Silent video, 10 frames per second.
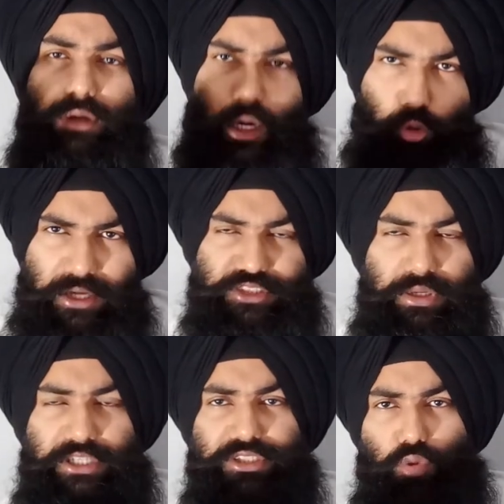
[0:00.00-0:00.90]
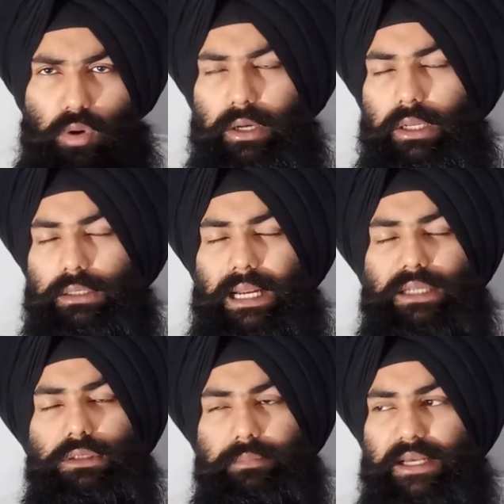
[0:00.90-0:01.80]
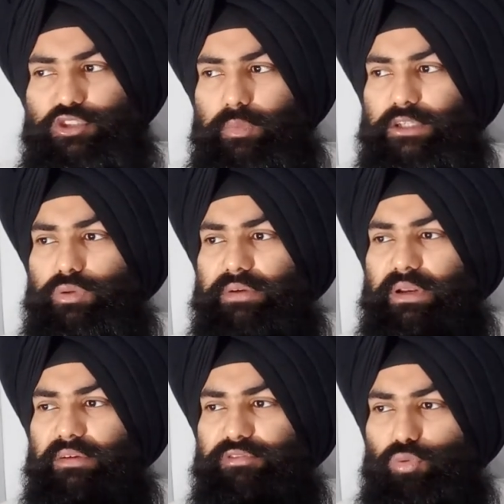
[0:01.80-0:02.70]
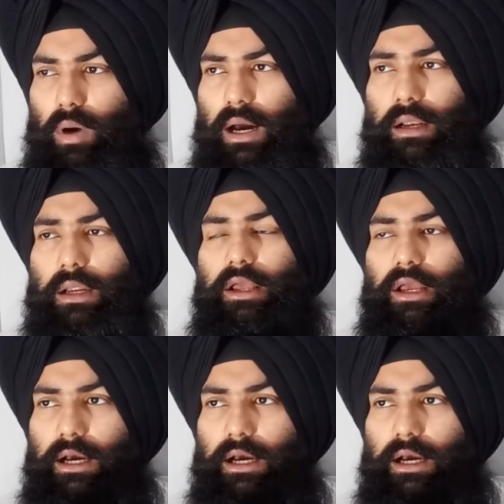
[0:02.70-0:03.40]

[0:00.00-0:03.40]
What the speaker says: Home isolation, quarantine, that is the best way. So even if you are,